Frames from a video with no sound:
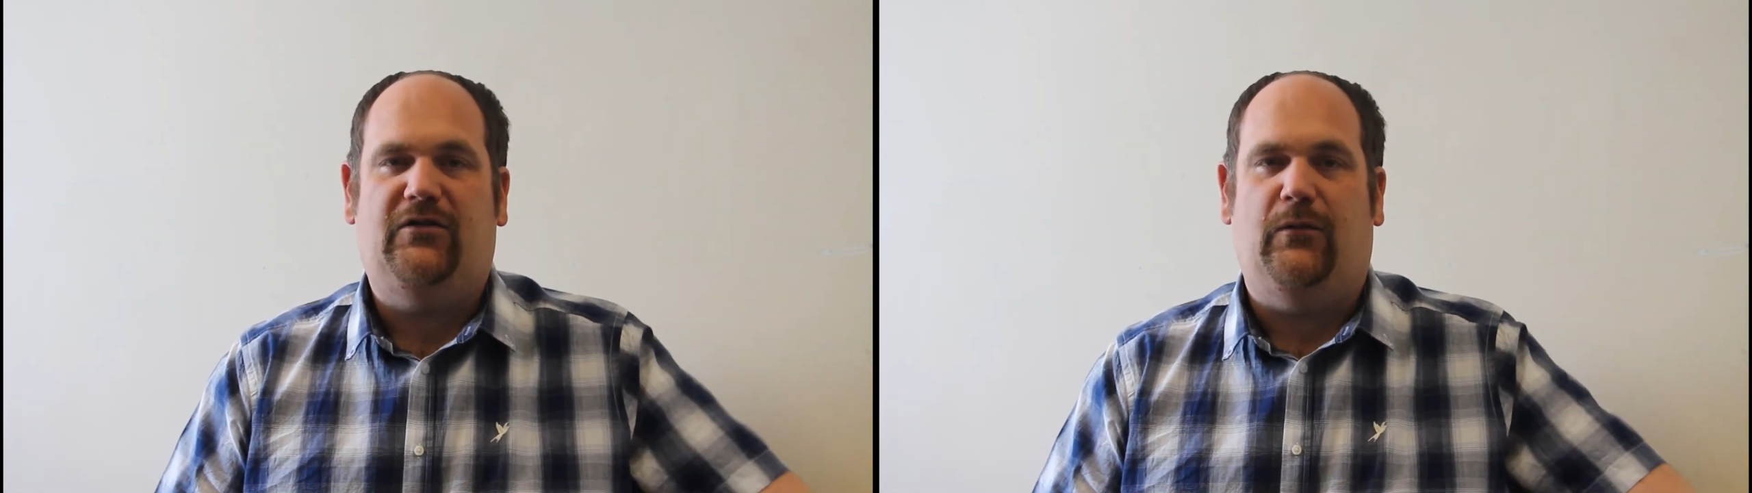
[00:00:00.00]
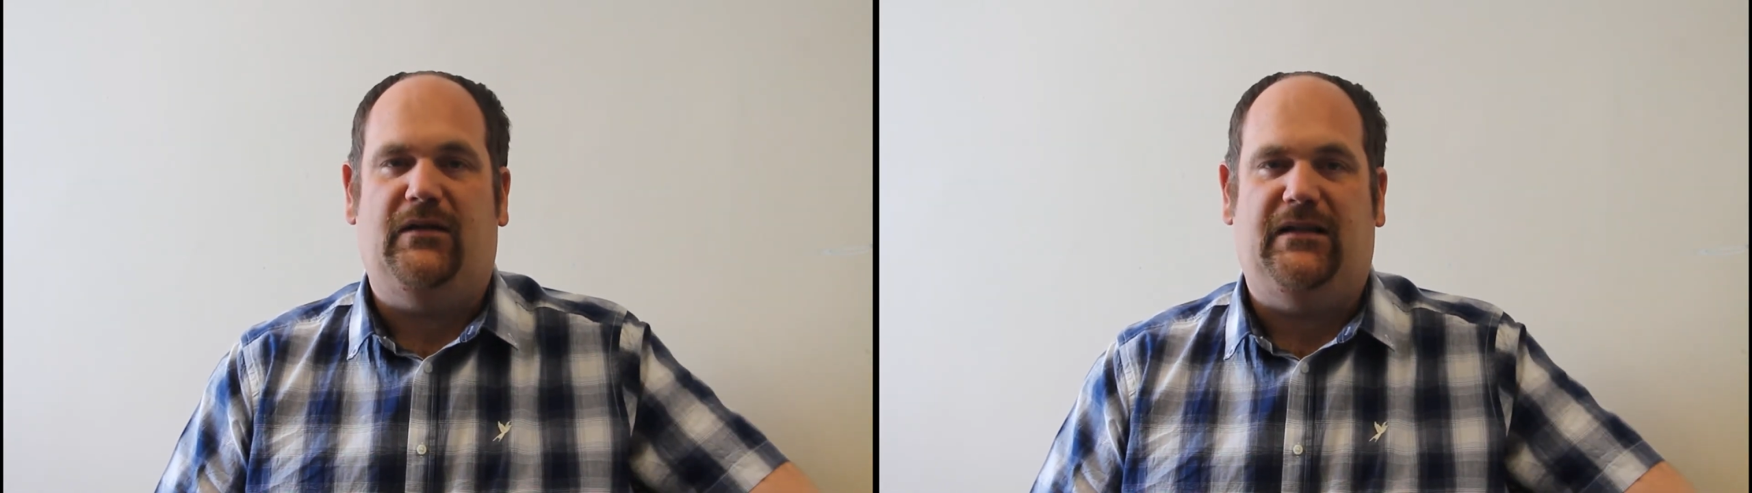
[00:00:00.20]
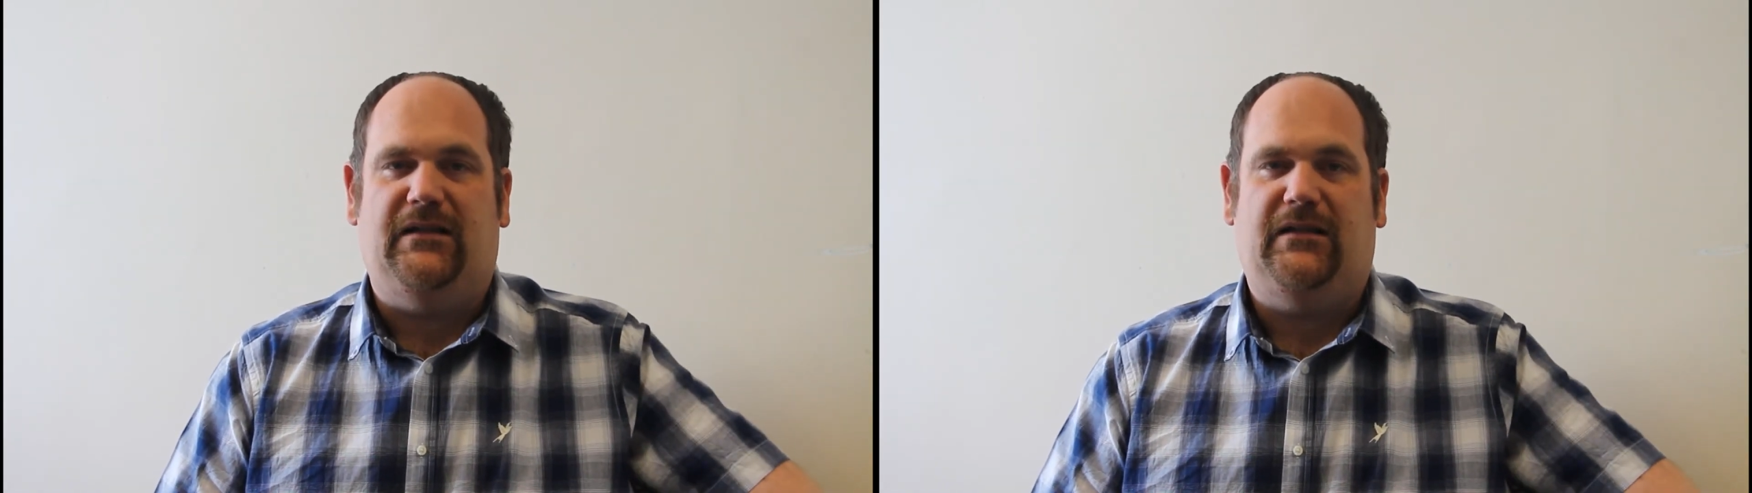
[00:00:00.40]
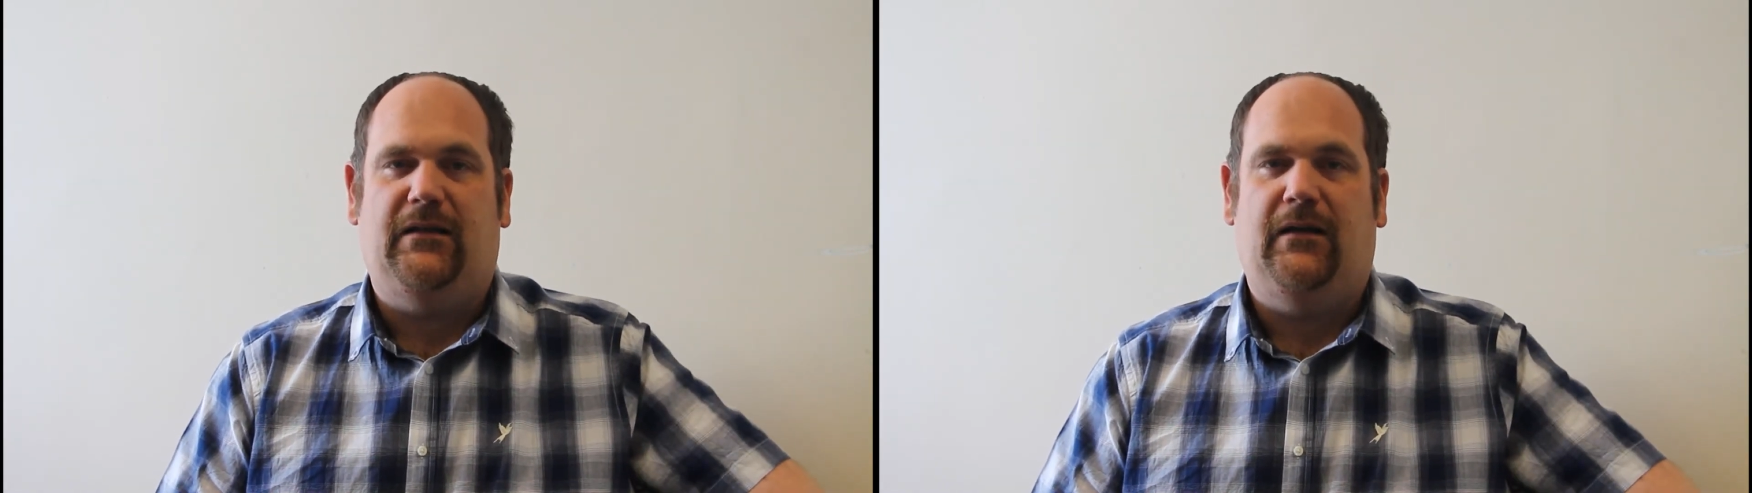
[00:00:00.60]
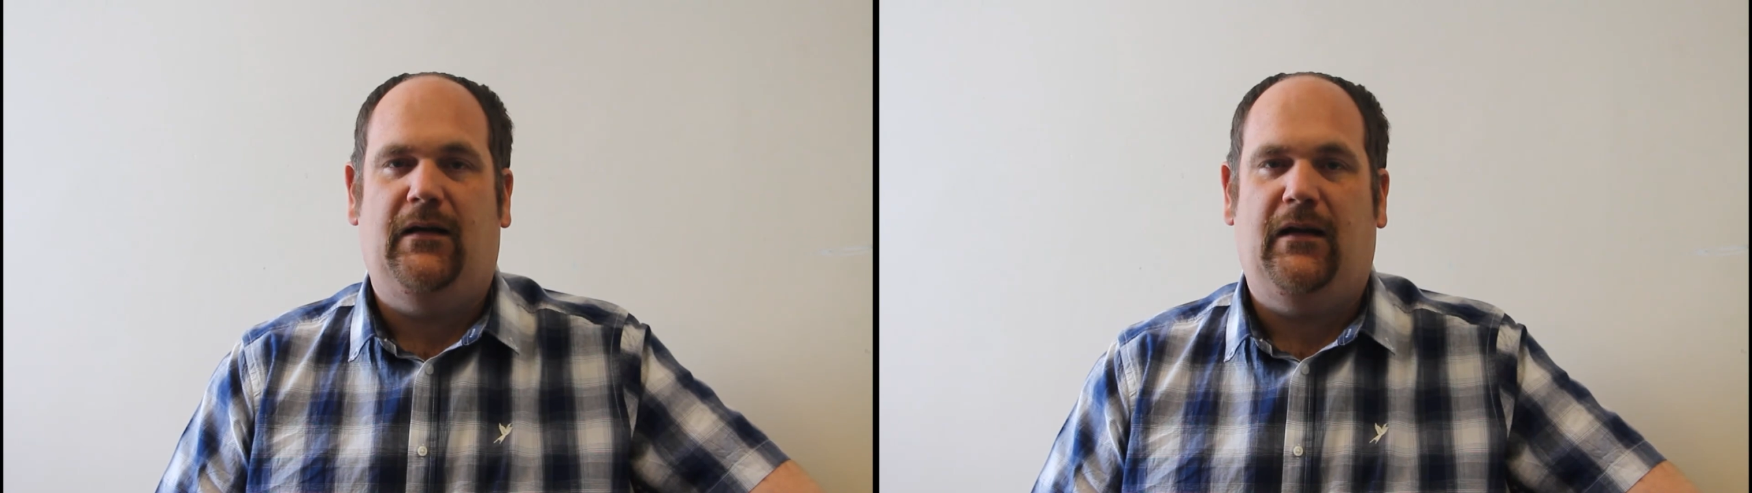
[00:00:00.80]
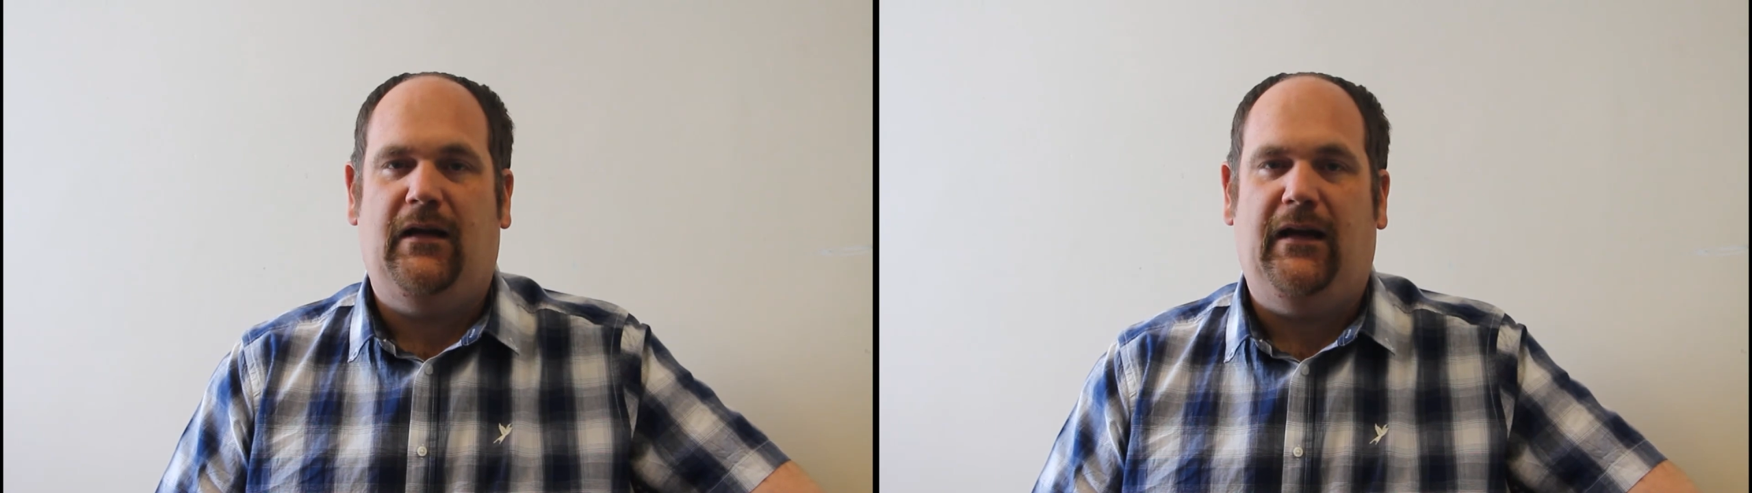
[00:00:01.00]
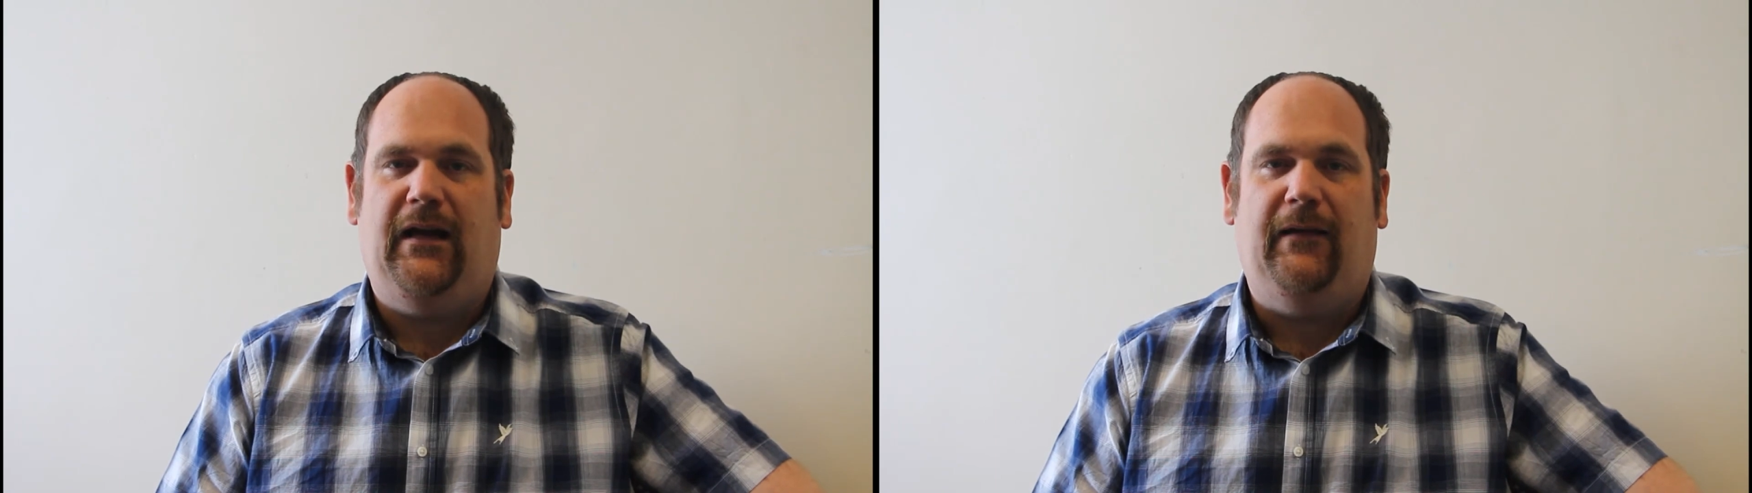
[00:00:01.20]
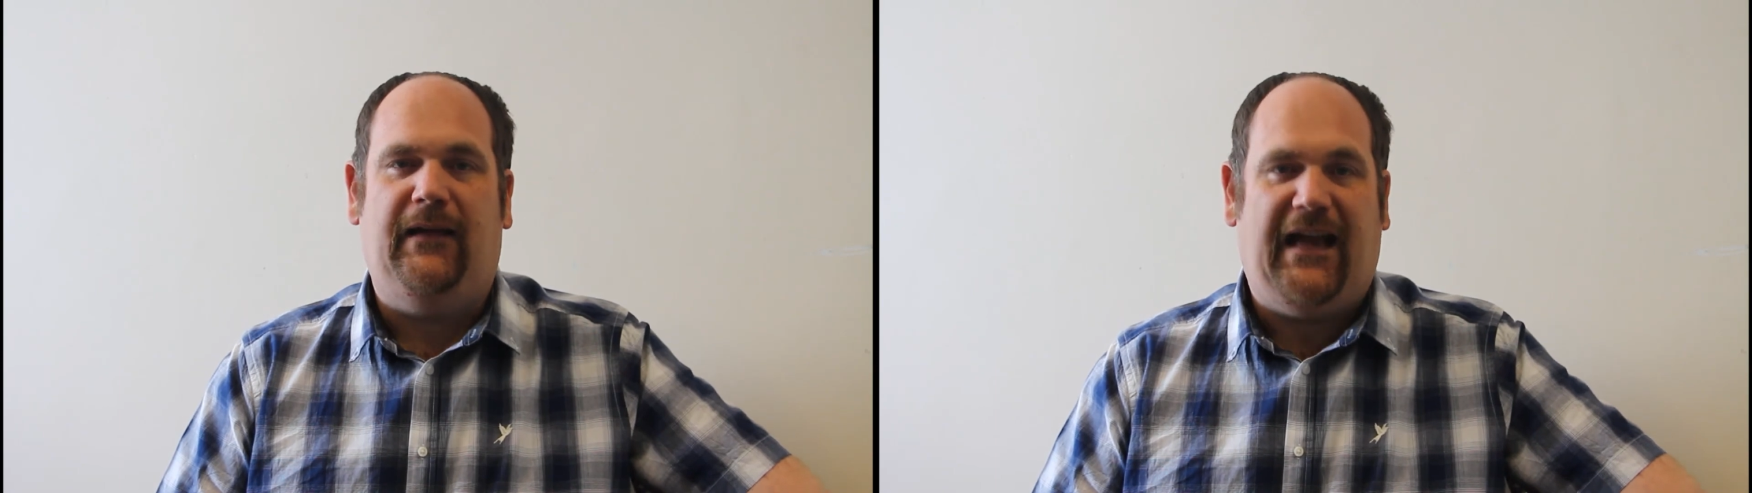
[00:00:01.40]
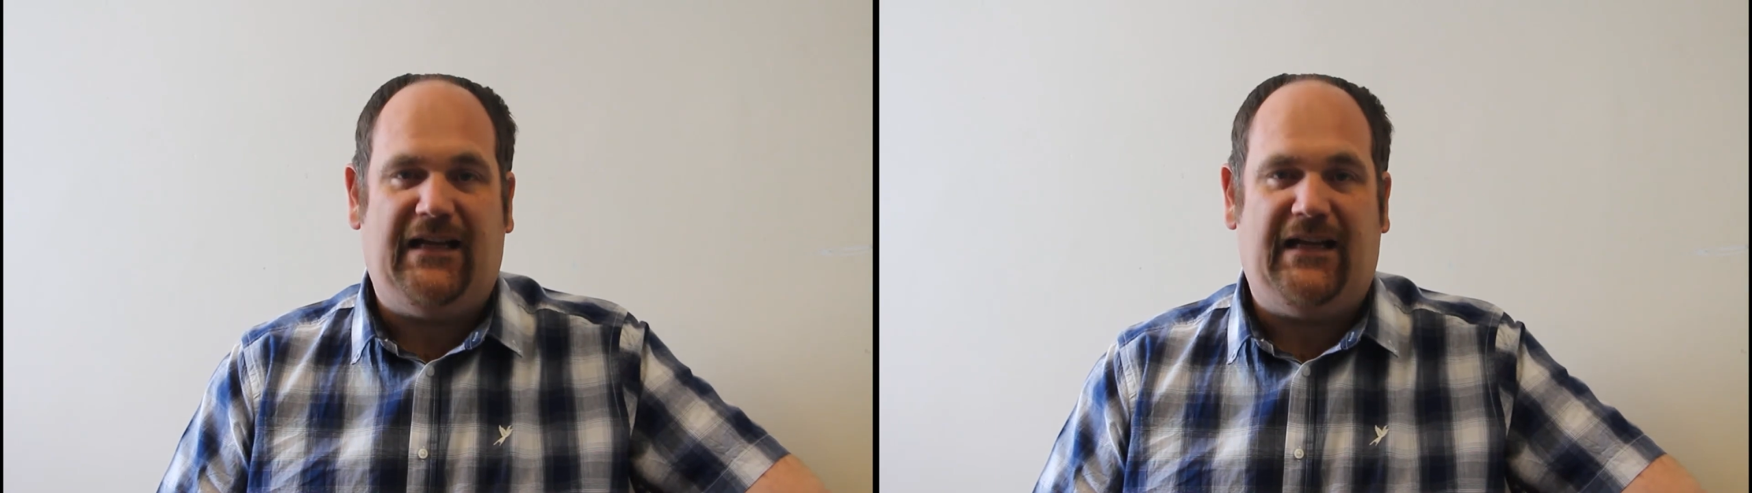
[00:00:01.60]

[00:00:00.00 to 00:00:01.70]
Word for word: choices in the